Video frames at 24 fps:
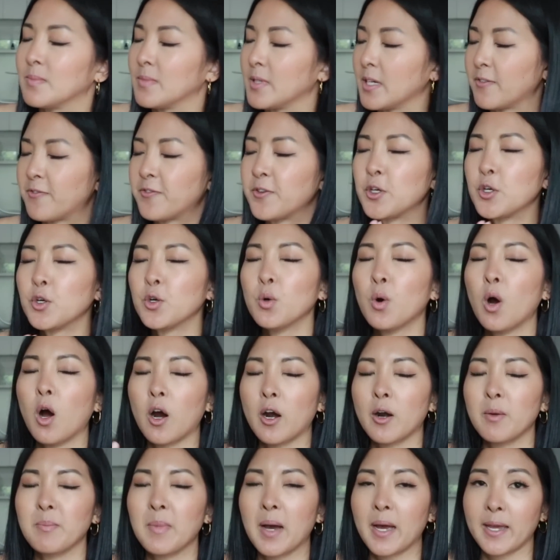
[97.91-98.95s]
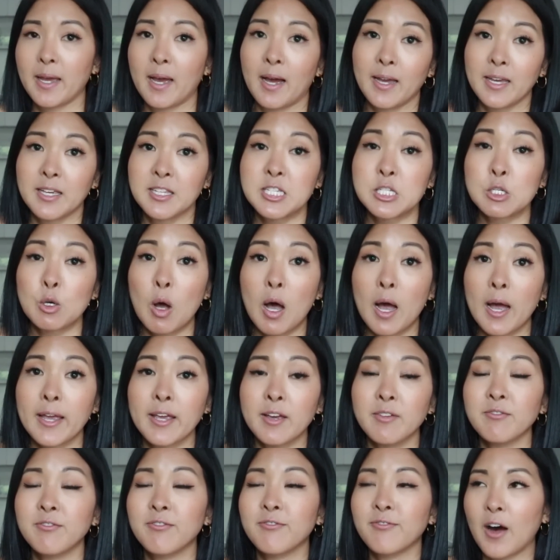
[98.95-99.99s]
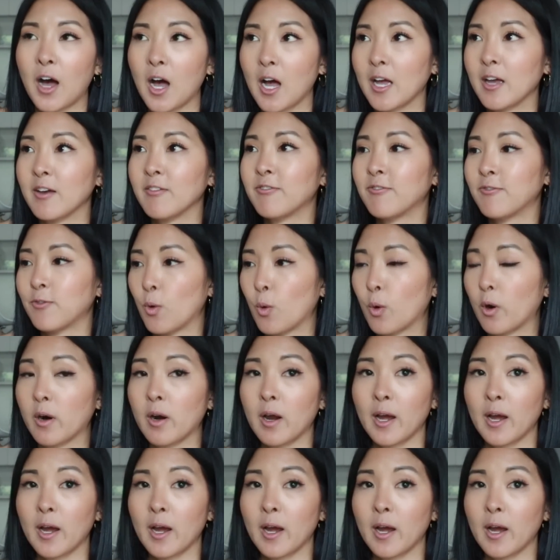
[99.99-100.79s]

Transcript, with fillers: if you are my height, so I am 5'4",